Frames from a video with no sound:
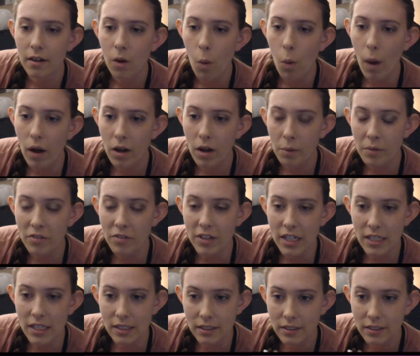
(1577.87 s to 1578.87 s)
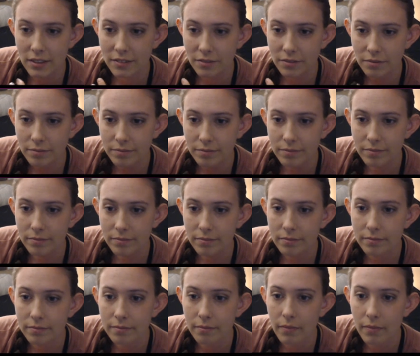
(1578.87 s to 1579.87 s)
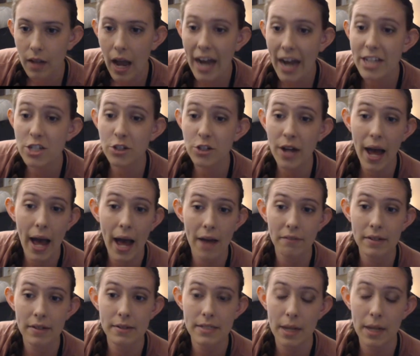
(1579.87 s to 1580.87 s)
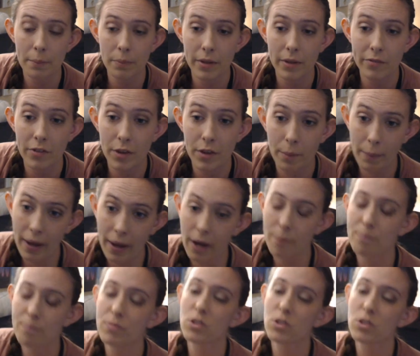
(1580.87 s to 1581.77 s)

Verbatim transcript: Welcome if it is. I do not have a template for the bear.